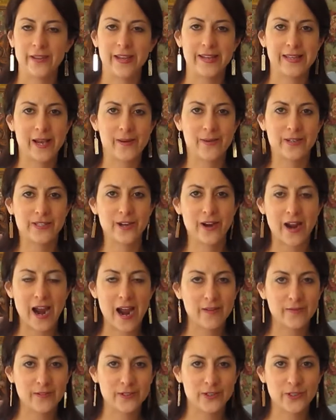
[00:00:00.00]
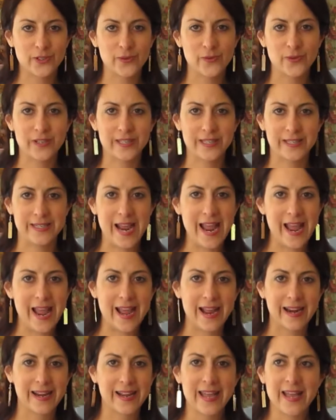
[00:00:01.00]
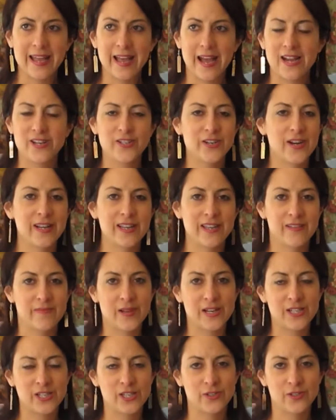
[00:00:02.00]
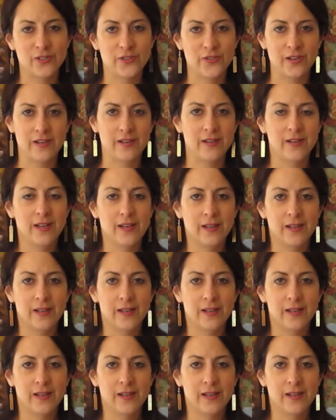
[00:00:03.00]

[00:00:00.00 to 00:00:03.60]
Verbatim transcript: Like, that was our after-school snack. I tried to give my children